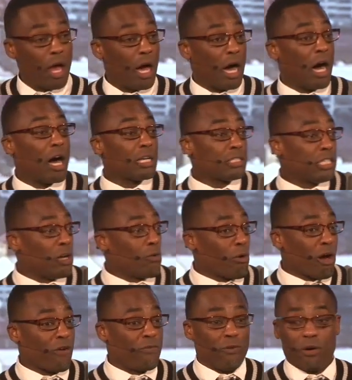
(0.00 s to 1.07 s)
Us it
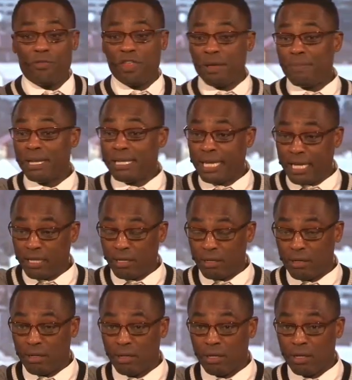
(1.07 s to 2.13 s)
worked for, them it
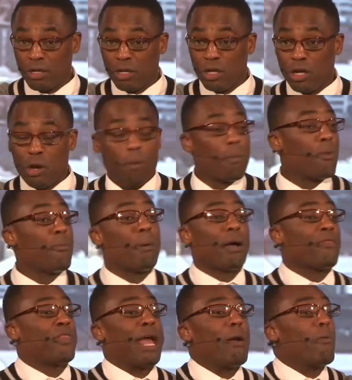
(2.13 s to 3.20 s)
didn't.
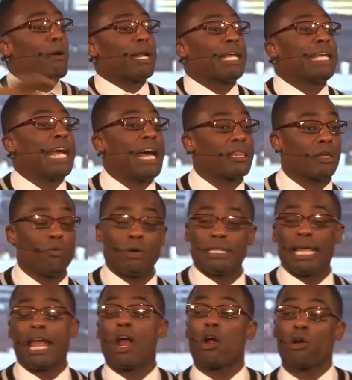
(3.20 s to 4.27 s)
But they were together when
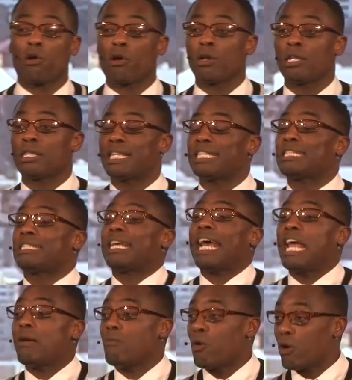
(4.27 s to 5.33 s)
they heard the
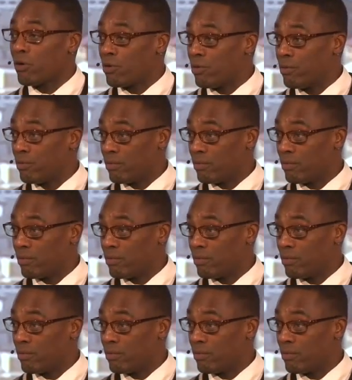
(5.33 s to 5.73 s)
same word.